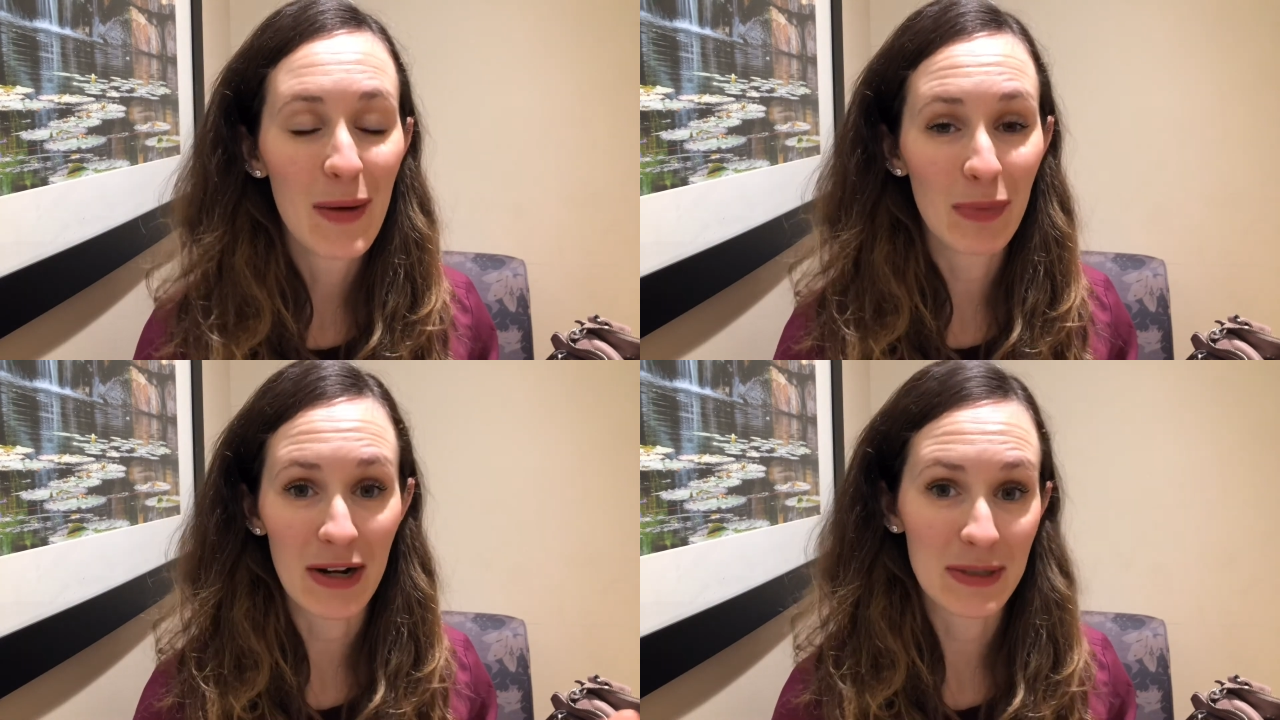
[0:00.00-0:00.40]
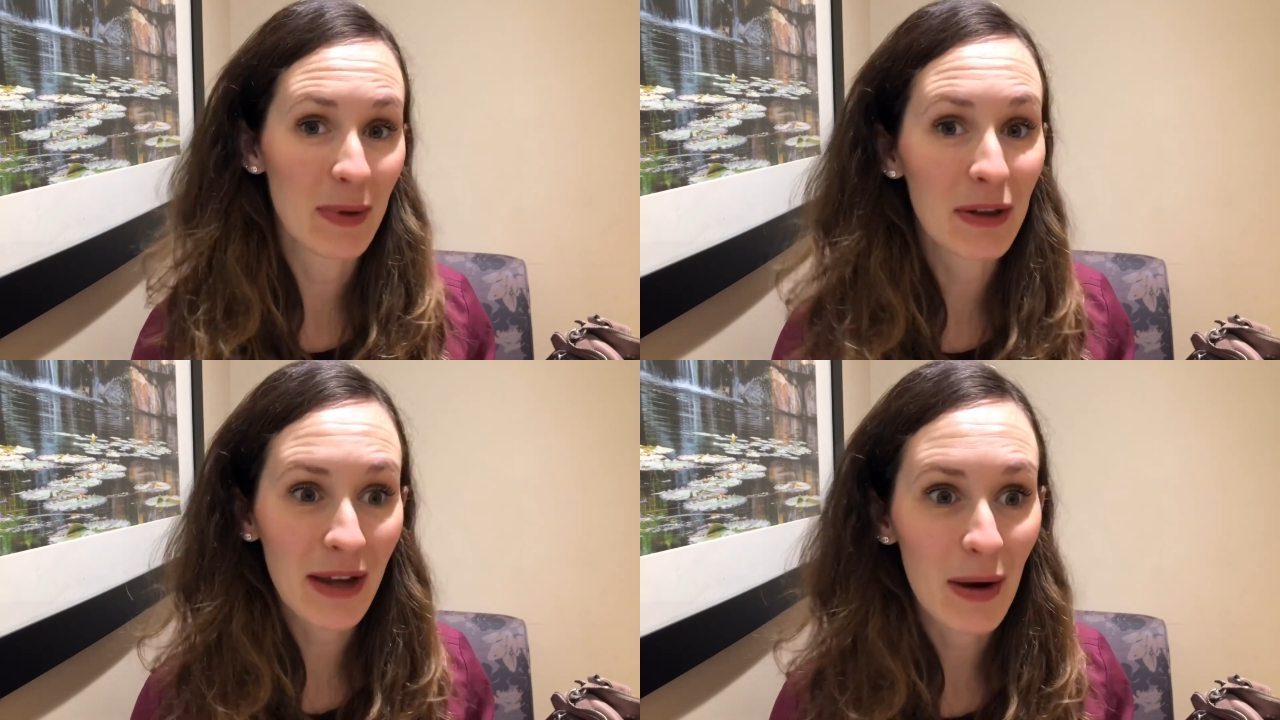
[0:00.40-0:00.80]
breast
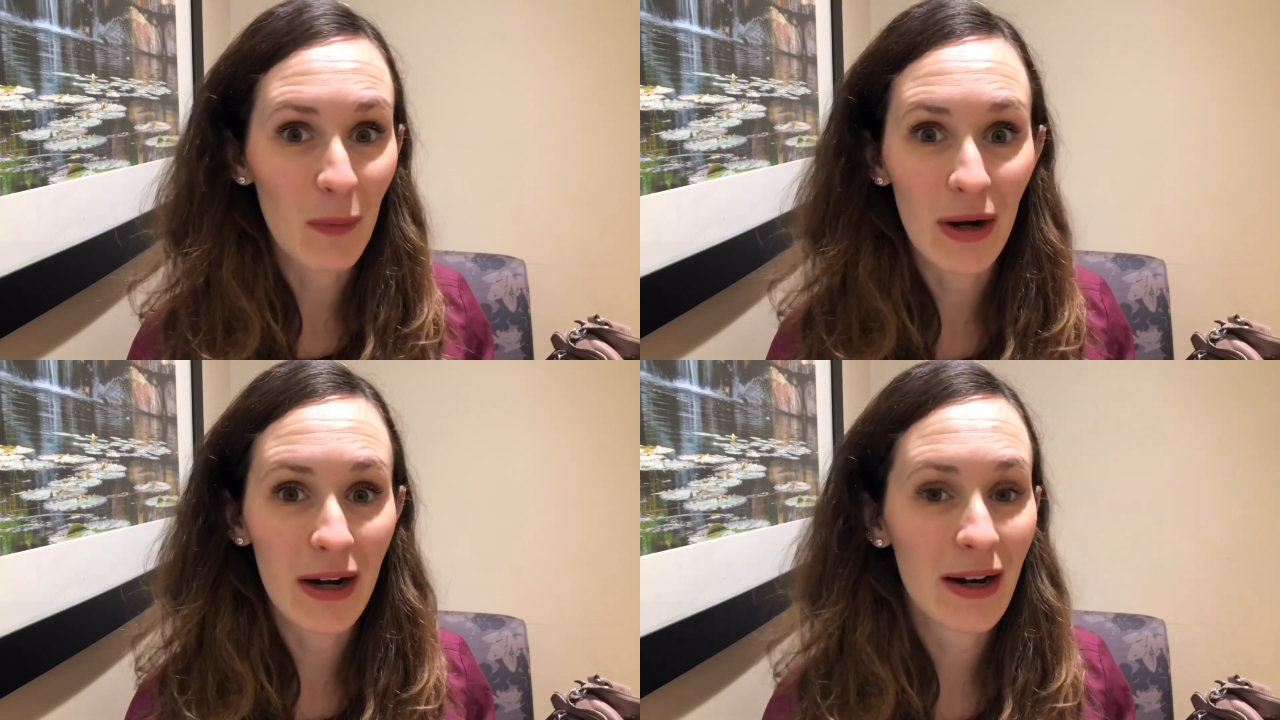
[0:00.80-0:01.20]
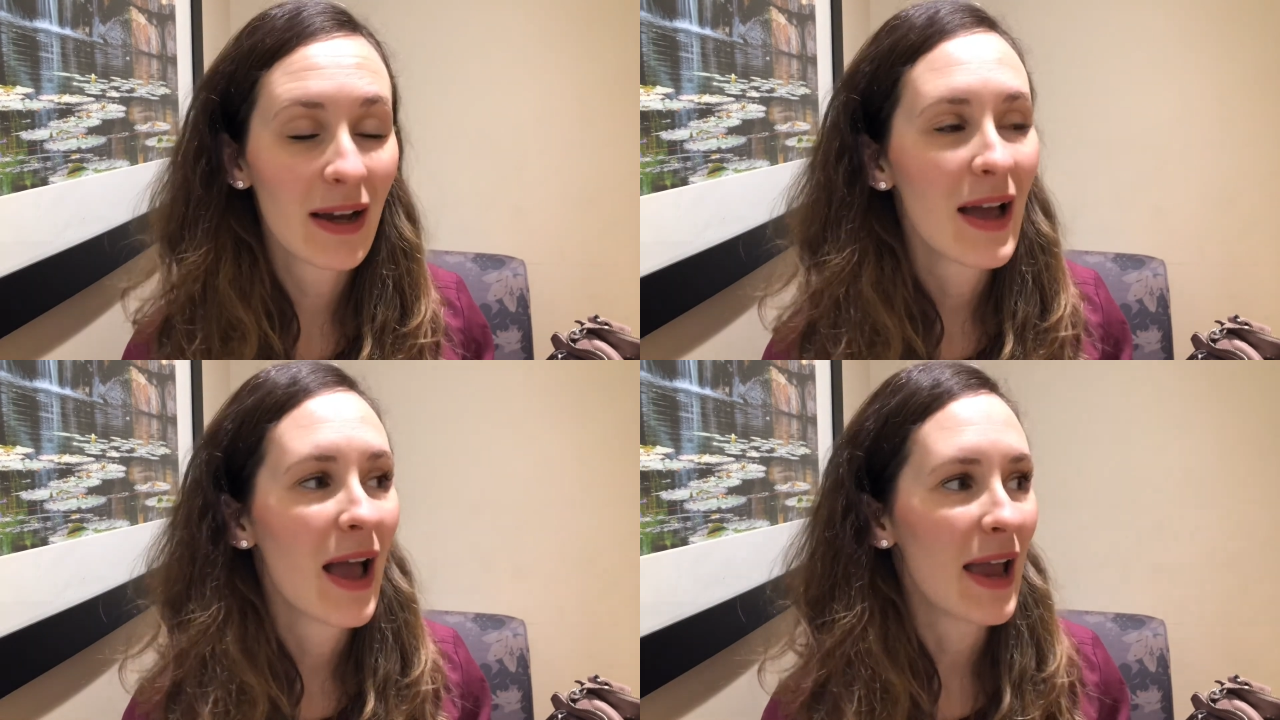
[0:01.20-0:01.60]
milk at work,
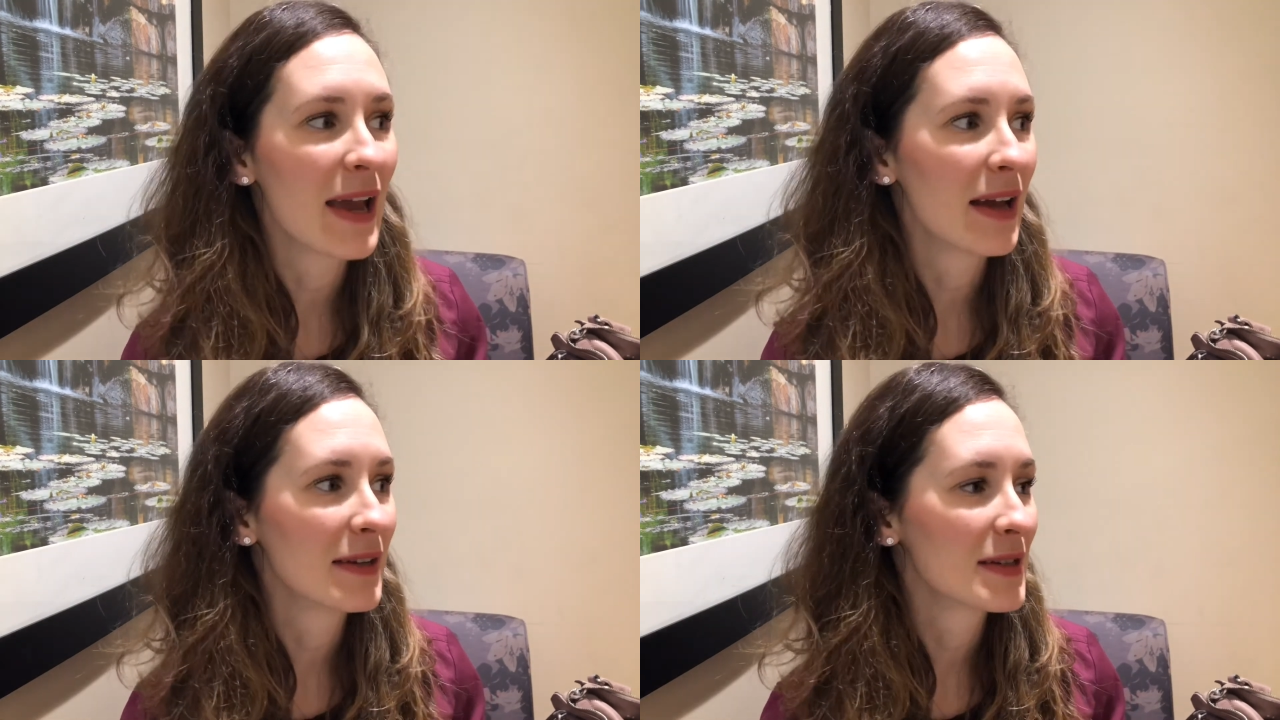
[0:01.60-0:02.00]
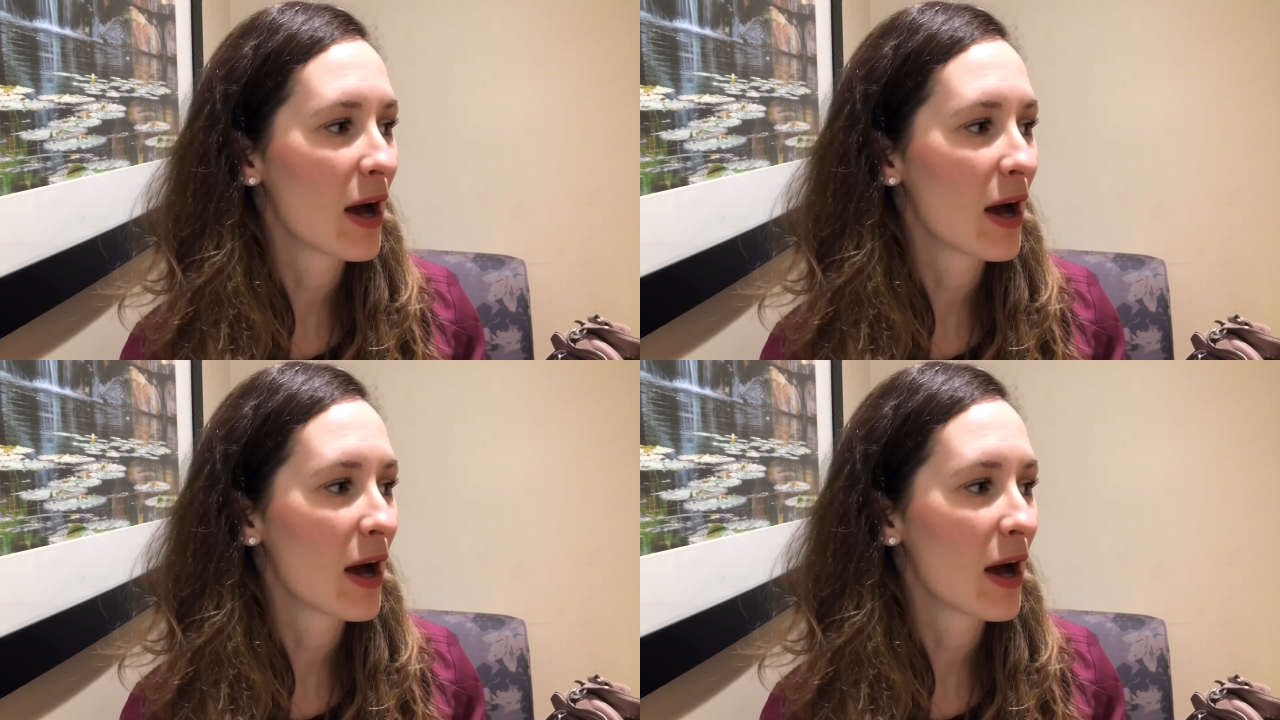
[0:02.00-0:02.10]
and